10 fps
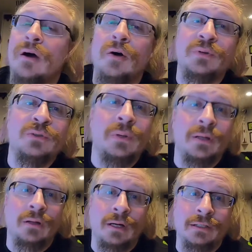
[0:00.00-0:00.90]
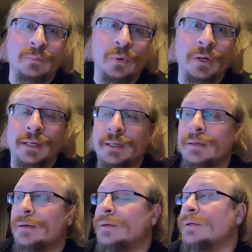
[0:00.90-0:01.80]
almost 1 o'clock in the morning
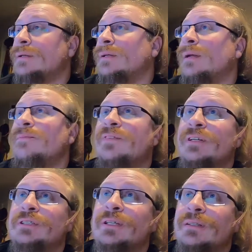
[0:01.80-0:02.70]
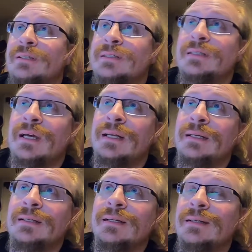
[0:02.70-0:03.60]
here, that I'm finishing this edit,